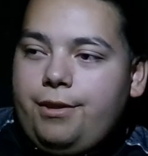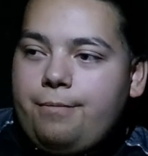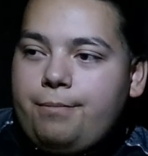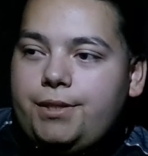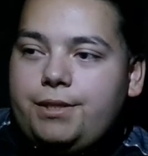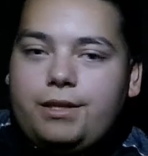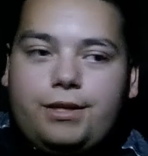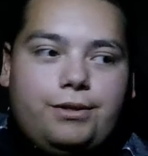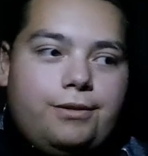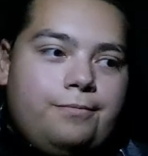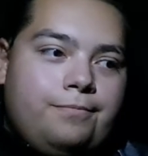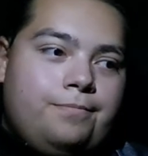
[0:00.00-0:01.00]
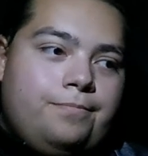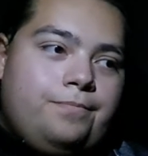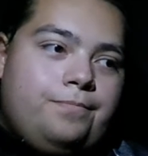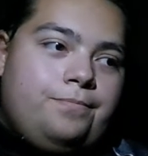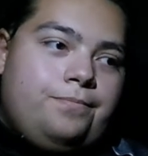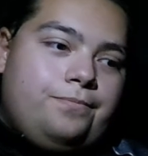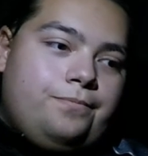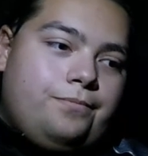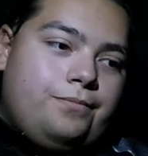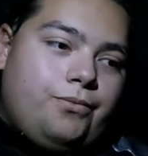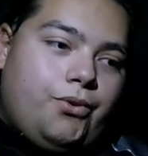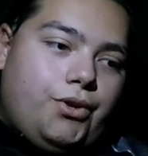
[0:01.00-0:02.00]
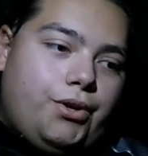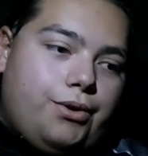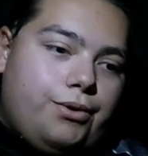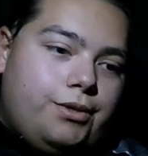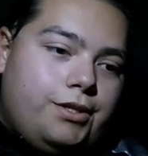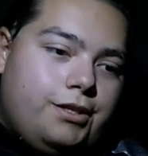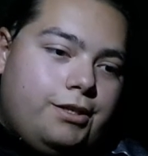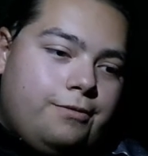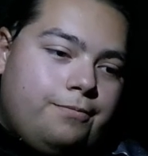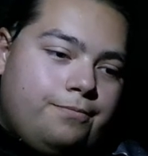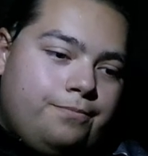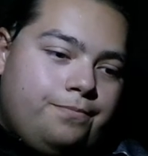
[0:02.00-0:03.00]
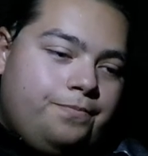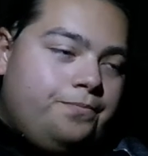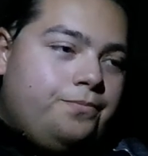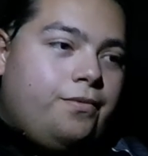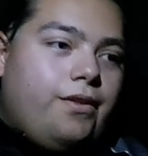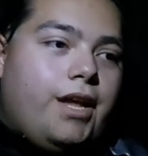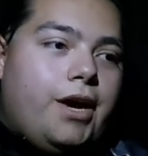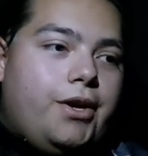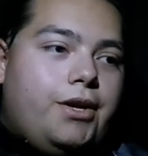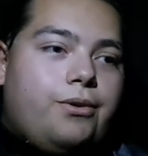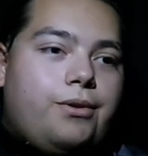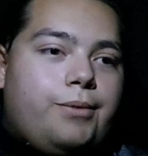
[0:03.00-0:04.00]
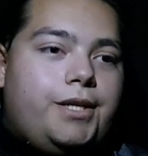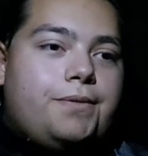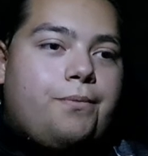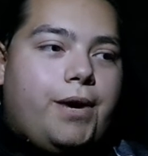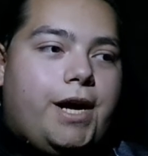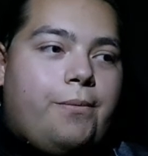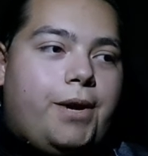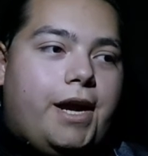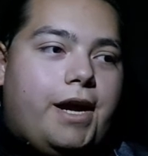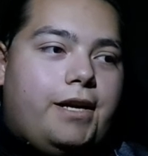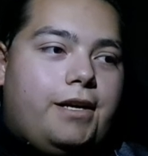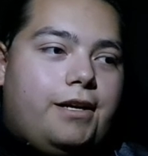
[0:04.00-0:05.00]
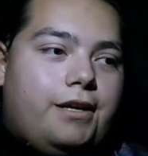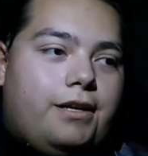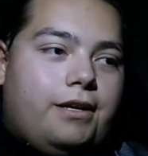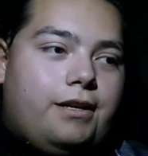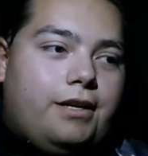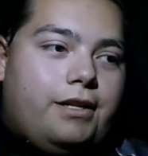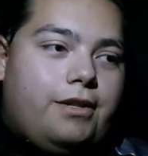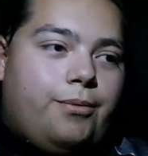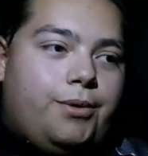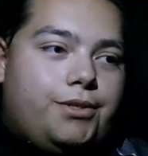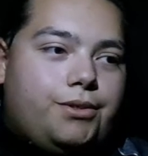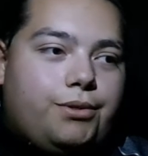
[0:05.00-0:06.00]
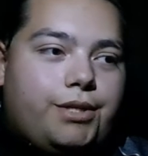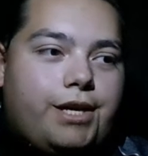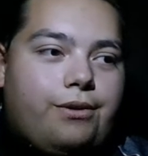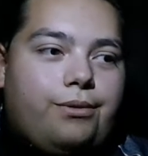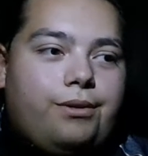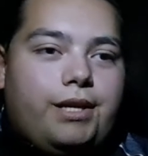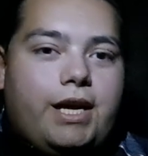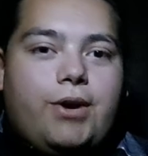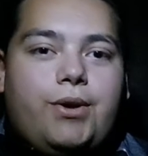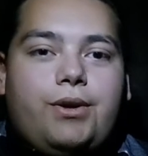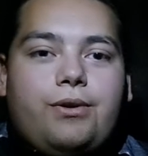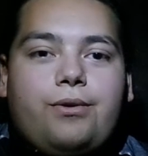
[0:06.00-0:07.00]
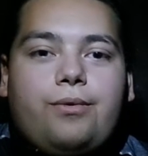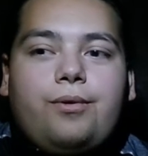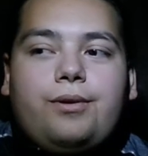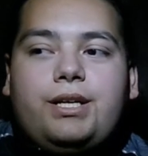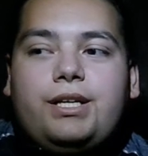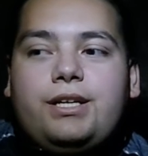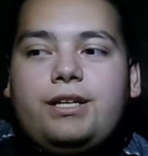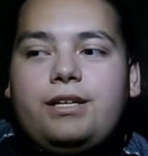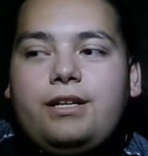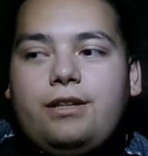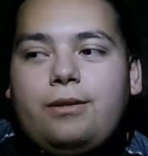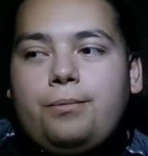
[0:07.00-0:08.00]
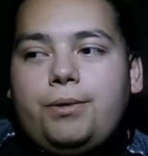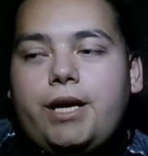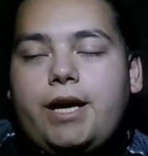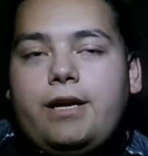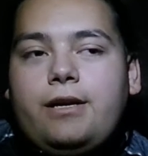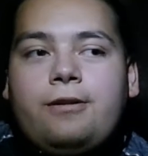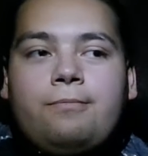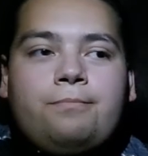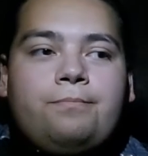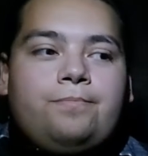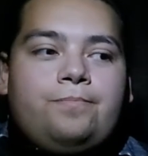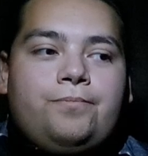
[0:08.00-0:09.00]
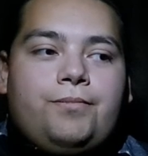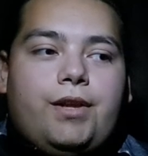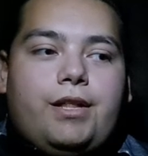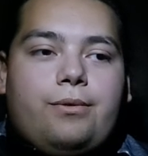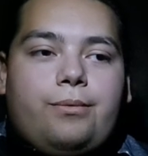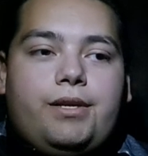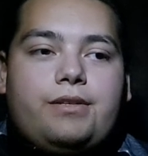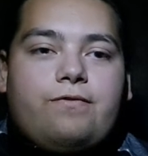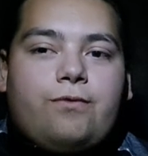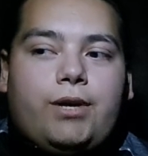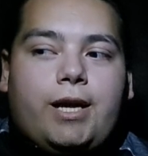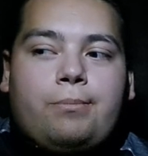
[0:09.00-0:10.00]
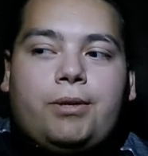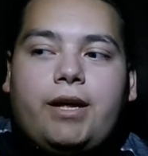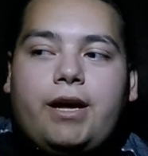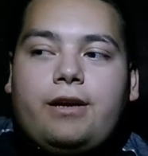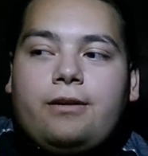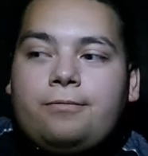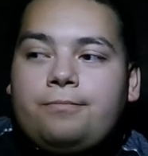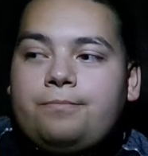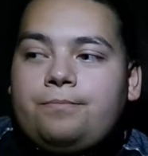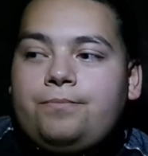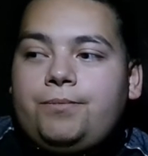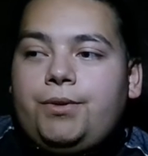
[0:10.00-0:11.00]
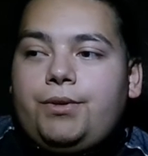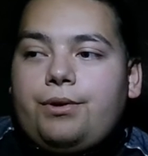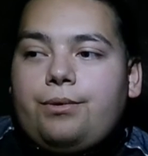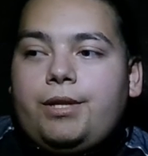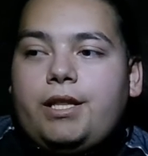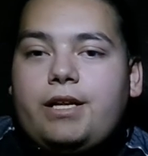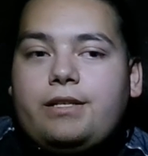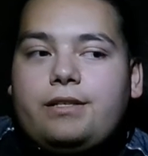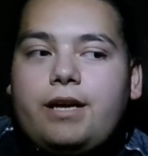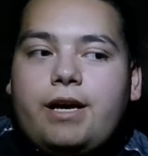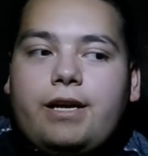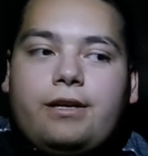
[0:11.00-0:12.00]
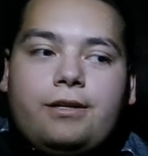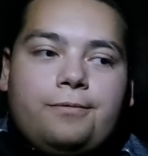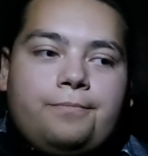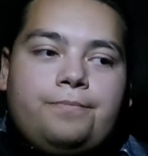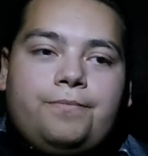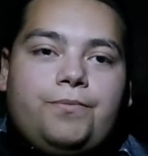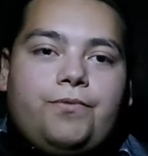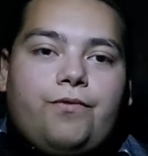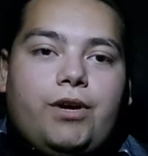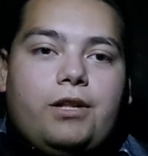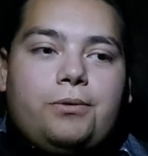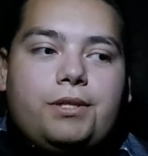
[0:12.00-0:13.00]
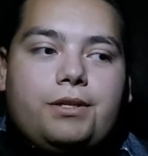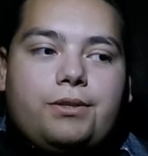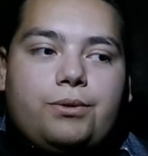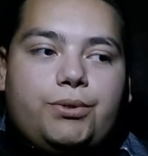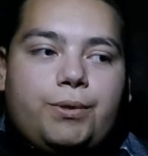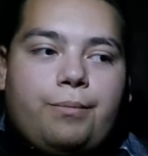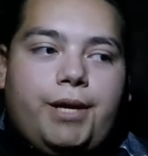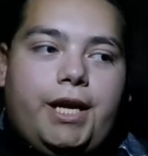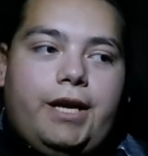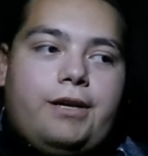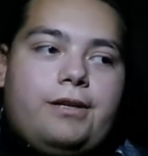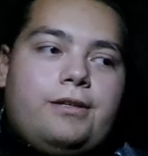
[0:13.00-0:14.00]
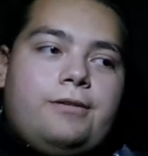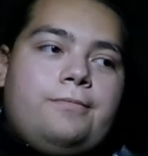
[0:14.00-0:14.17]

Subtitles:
But still. So, now you know the reason why we ended the original channel. Now you know the plan and the reason for that plan. So, with that said, follow us on social media.